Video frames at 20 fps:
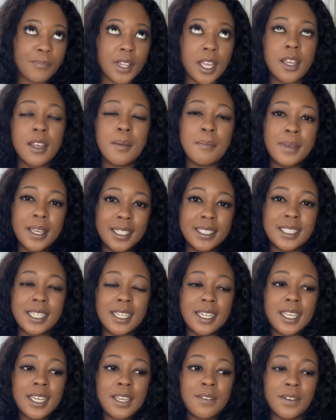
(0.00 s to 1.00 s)
makes
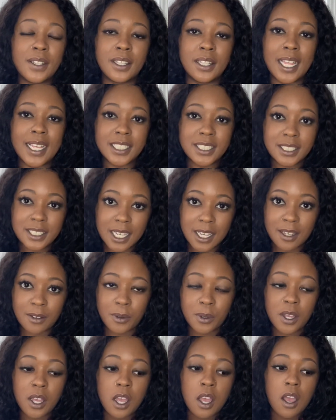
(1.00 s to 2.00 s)
it even less so.
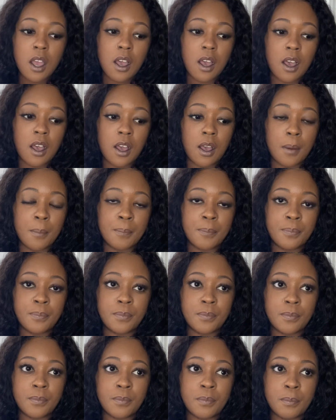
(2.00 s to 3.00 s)

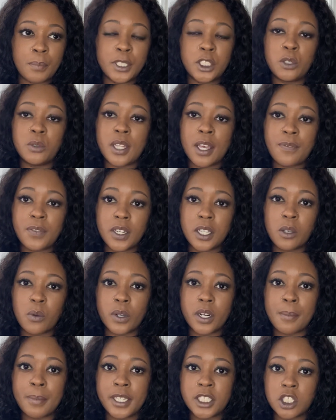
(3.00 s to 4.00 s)
But you definitely want
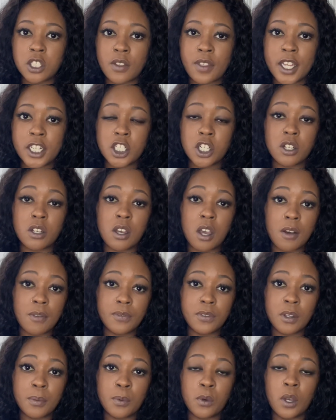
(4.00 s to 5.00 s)
to make sure that you're
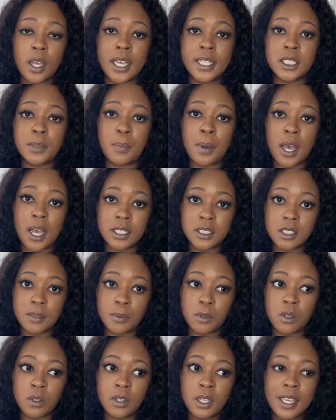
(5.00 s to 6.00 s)
comfortable as
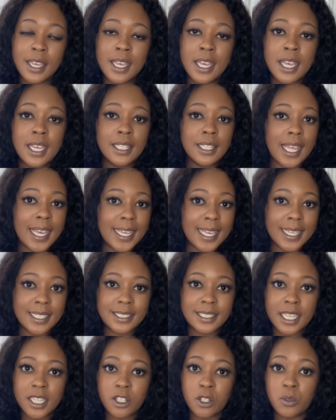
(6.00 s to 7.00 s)
possible. Like I
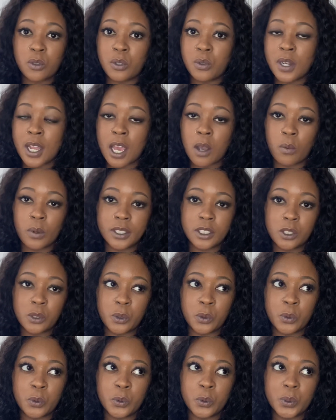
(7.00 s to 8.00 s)
said, you do not want
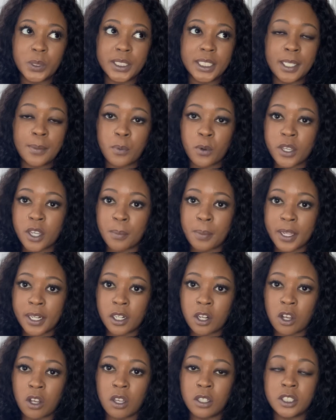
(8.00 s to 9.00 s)
to sleep on your butt at
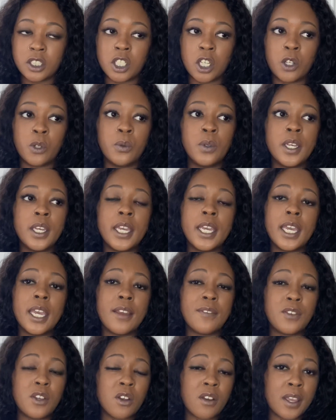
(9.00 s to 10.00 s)
all. So
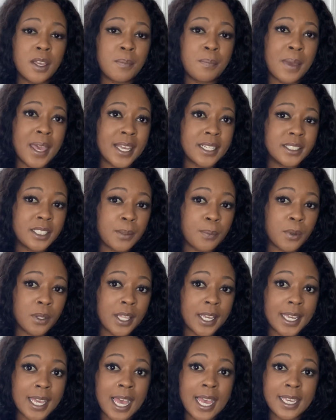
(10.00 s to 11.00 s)
if you're a back sleeper
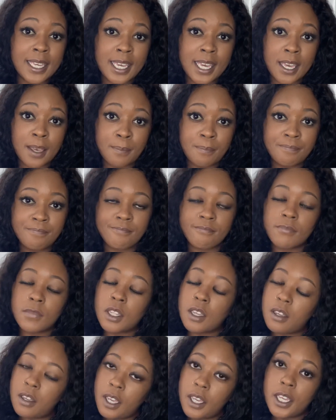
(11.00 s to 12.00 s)
like I am,
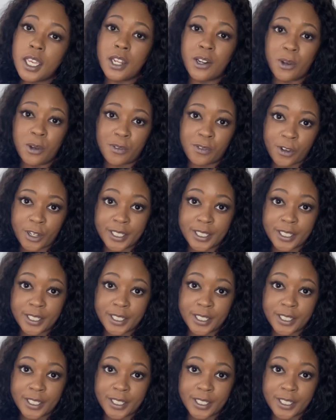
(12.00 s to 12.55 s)
get over it,